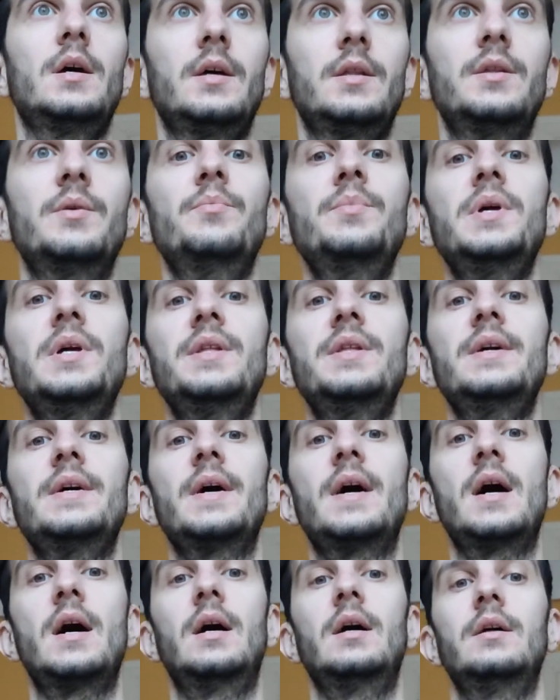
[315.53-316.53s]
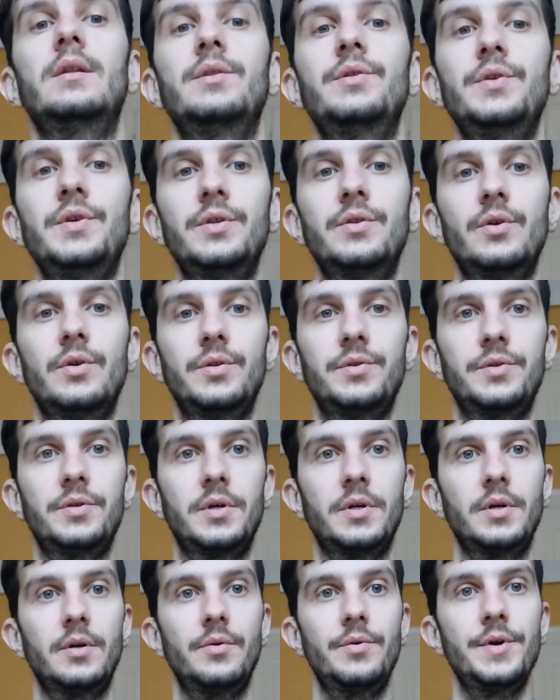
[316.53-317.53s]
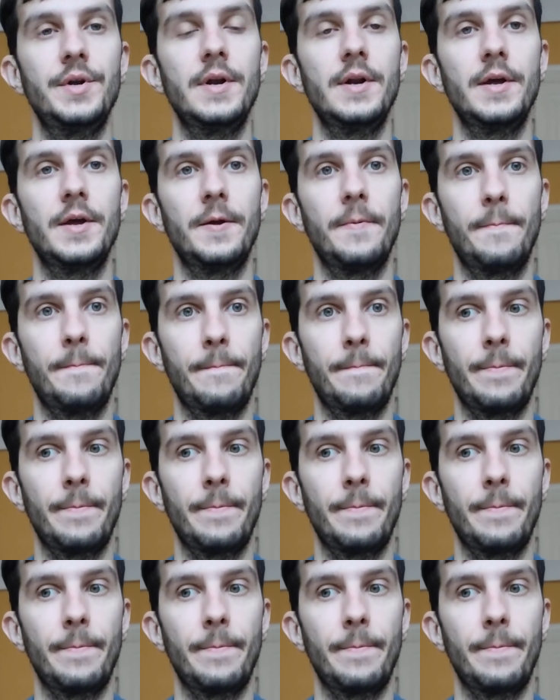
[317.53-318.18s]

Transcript: The media did not really